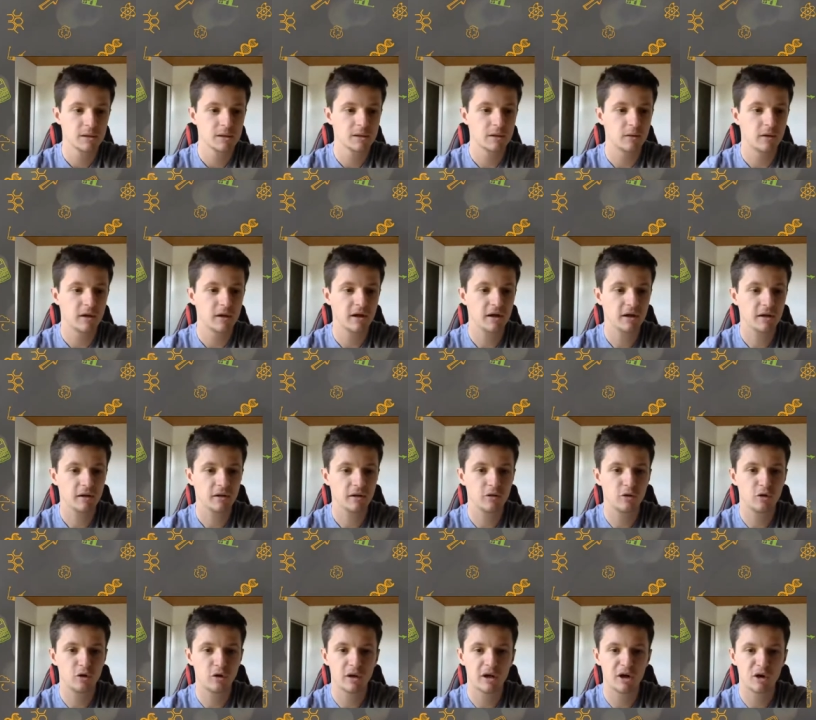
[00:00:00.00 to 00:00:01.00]
So here you
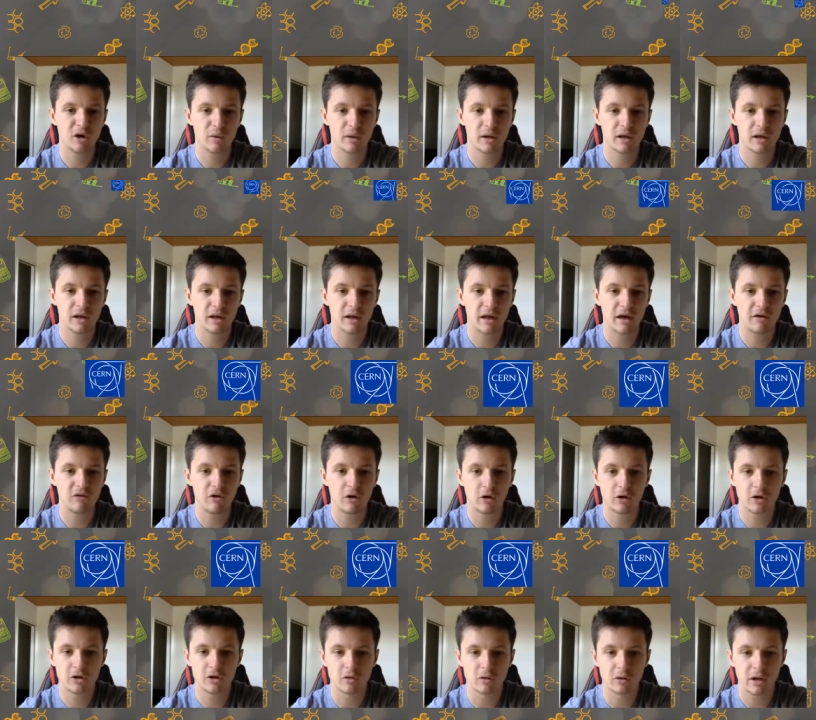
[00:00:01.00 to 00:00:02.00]
can go in and have a
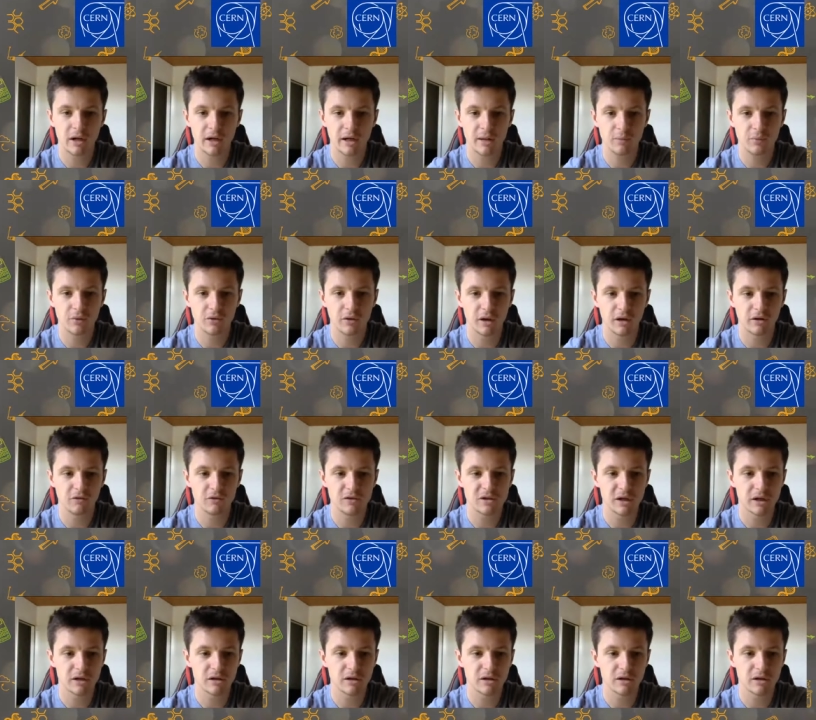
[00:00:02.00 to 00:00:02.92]
look at your clip. And if you say, I